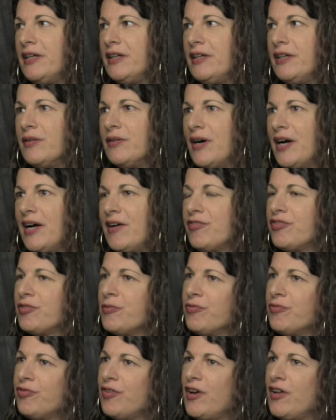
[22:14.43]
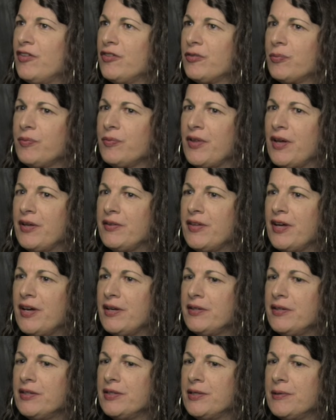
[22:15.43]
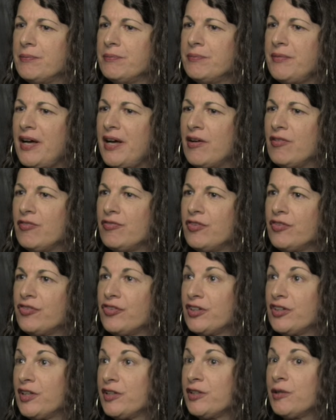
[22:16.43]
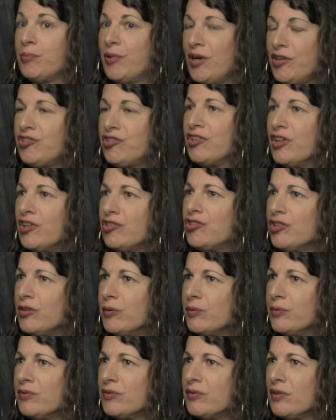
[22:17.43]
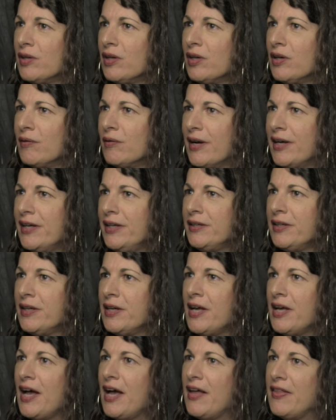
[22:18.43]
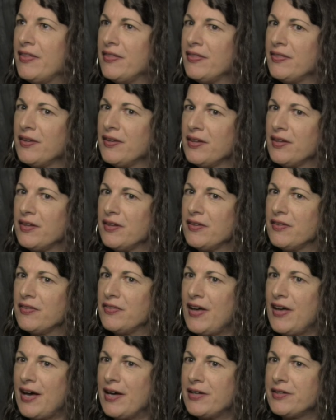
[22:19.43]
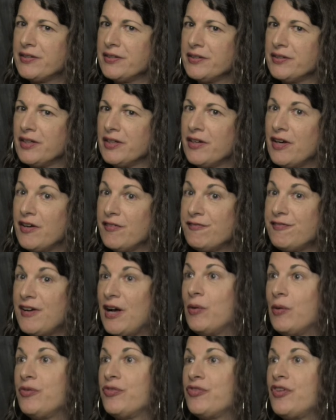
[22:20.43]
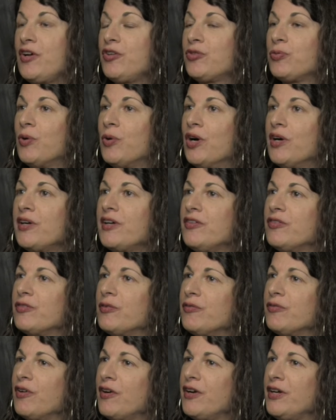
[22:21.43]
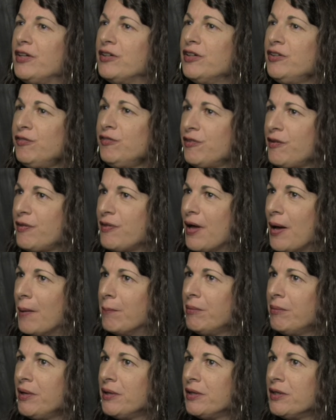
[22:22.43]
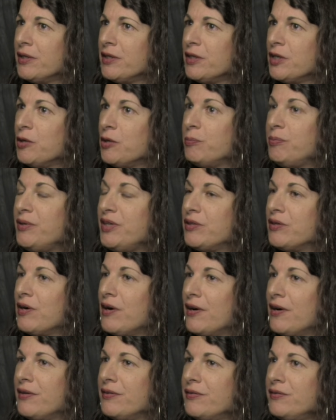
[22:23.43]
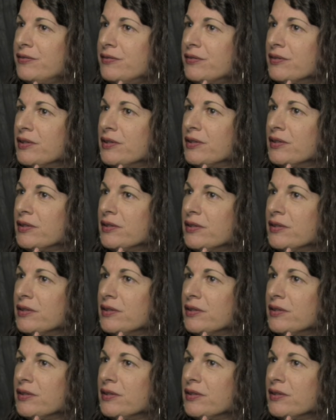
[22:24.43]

You know, I have some friends that have cyclic depression issues, right? And that have found sex work is very good for them because